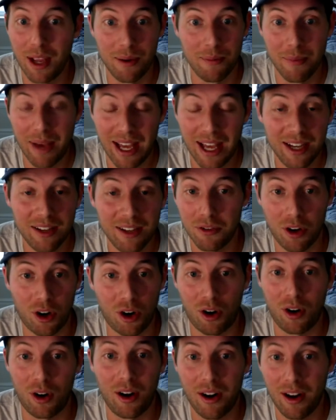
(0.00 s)
in men
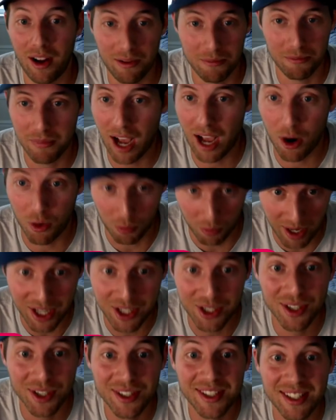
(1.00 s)
are
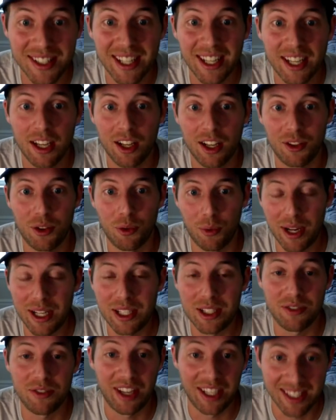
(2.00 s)
outrageous. The
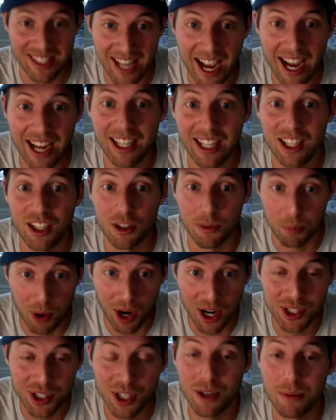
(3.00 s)
rates of anxiety and
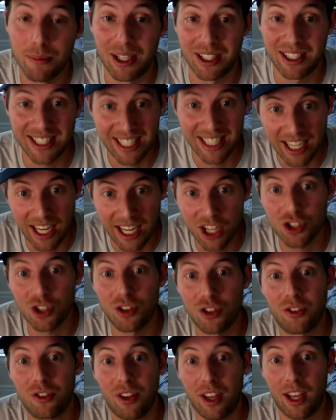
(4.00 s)
depression among
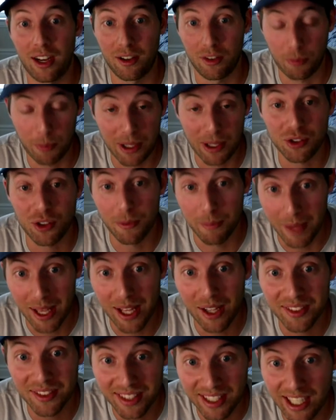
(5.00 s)
teenagers, and especially
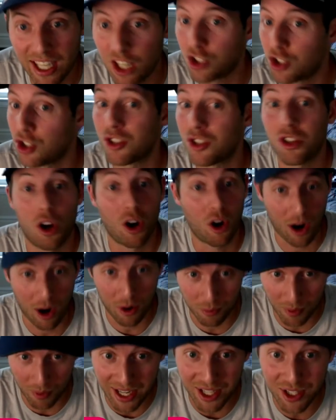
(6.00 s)
male teenagers, are
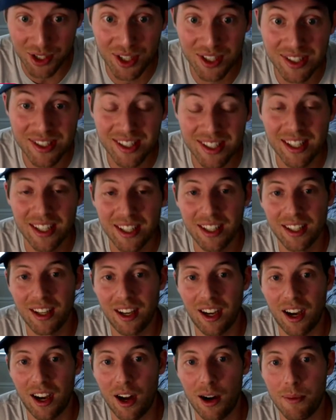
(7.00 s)
outrageous.
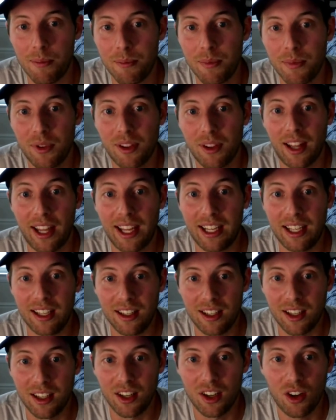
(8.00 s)
Um, like